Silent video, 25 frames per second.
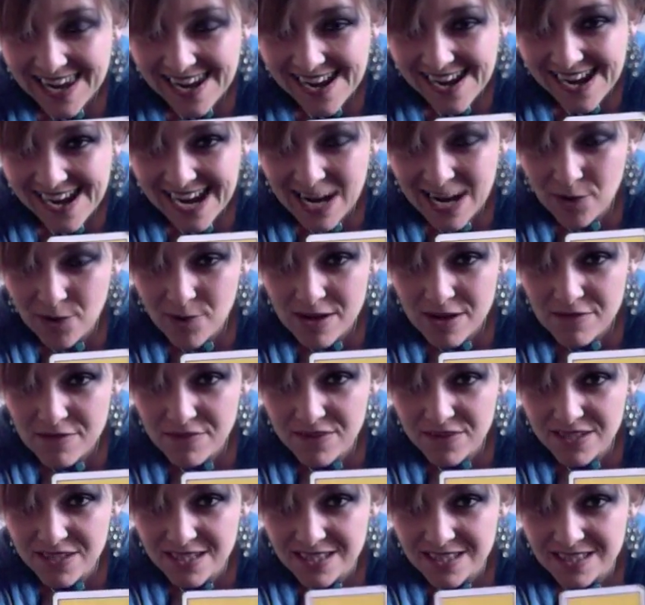
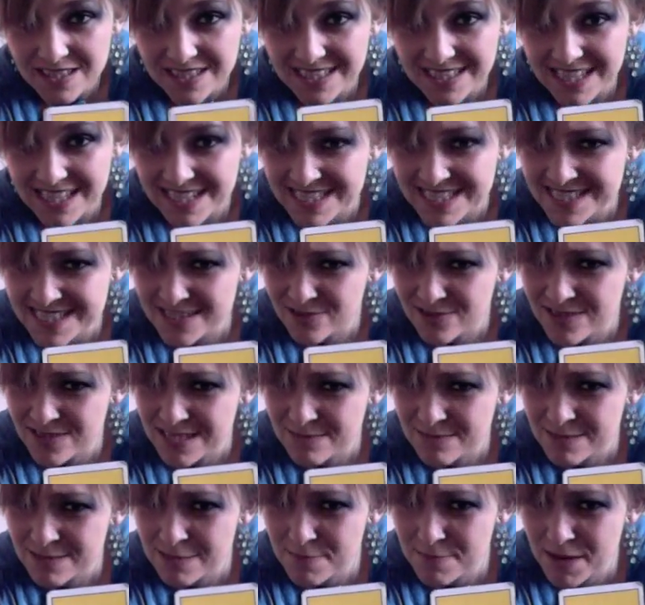However, there still
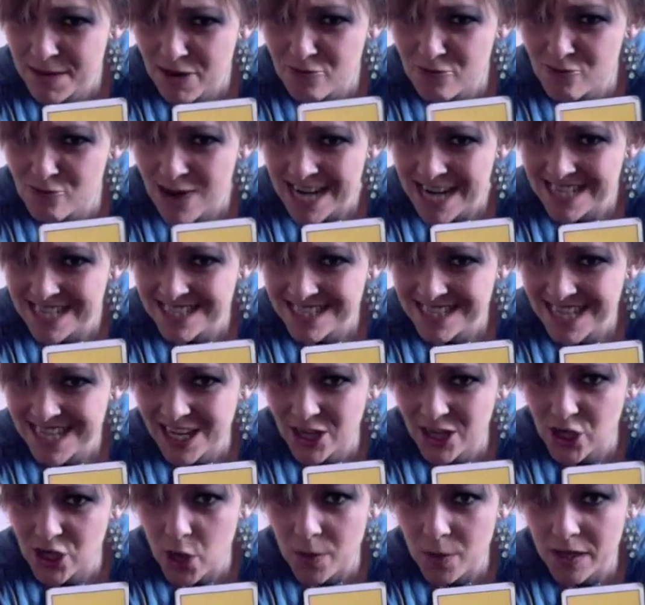seems to be a
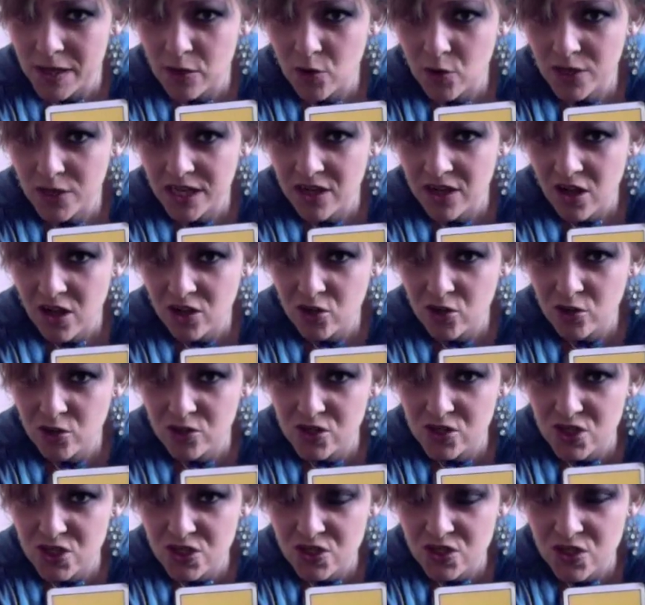racing going on in our
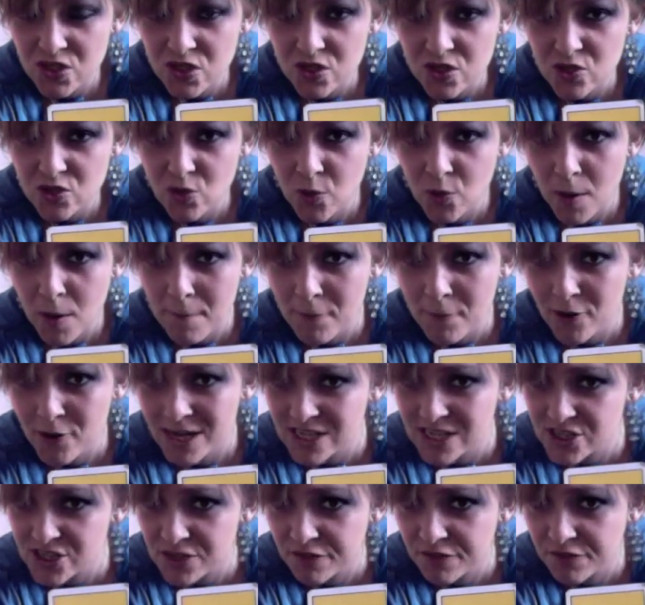consciousness, or a
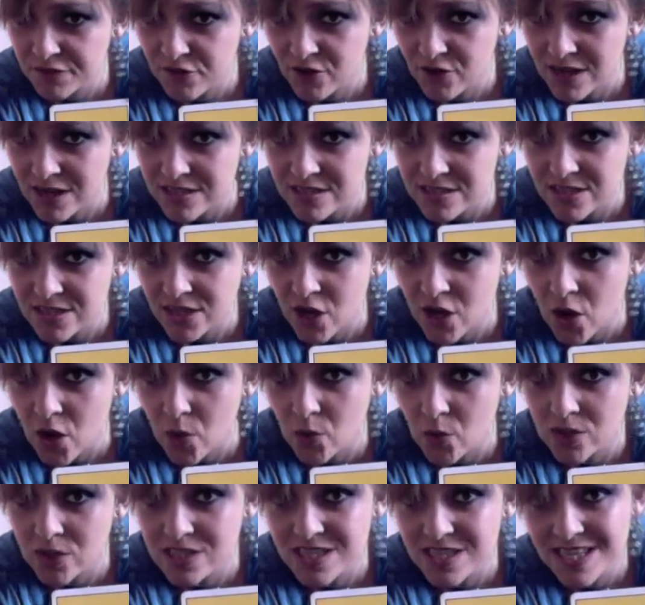pressure for us to
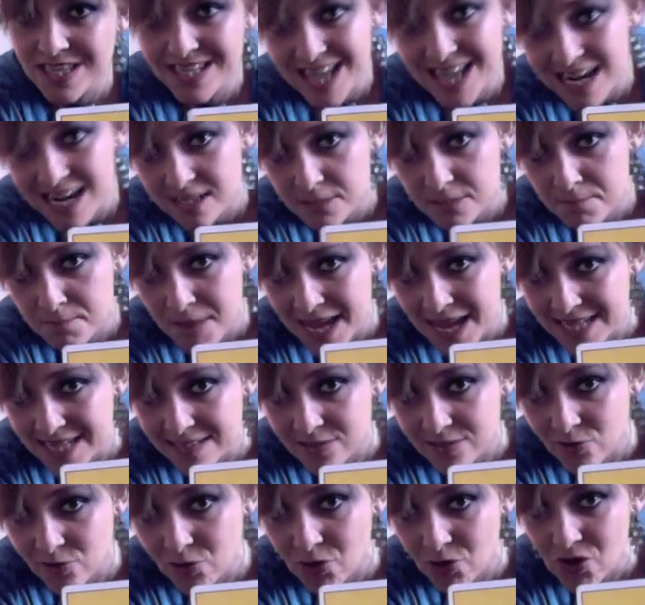go on to the next
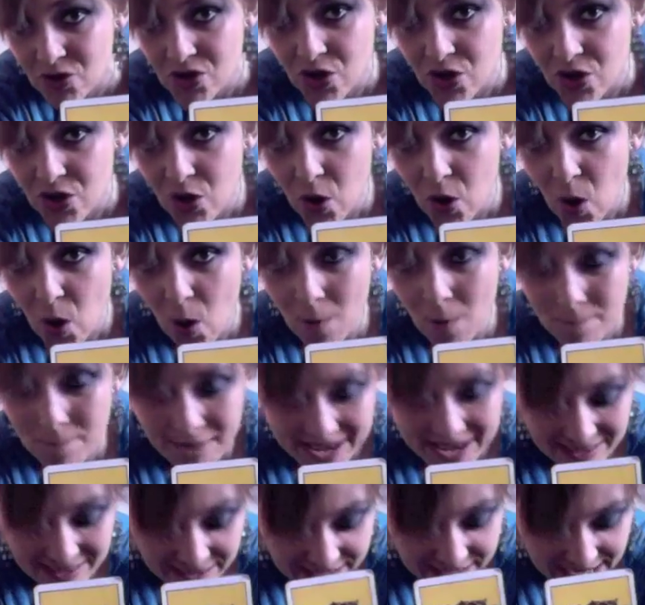base or
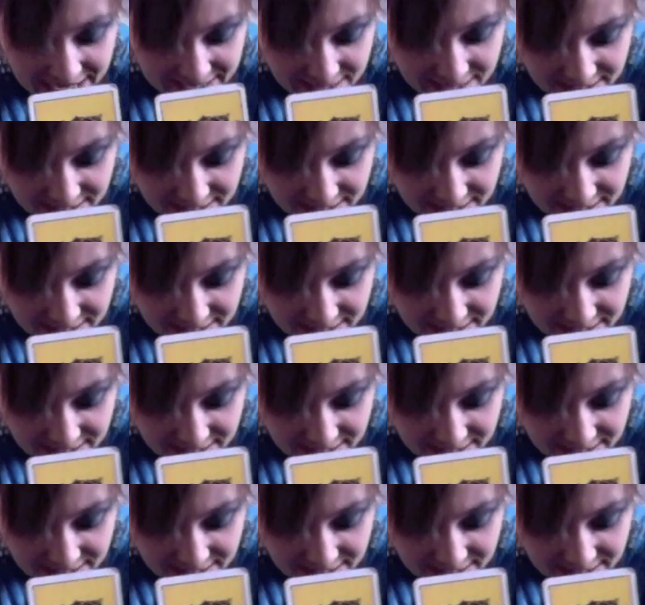make the next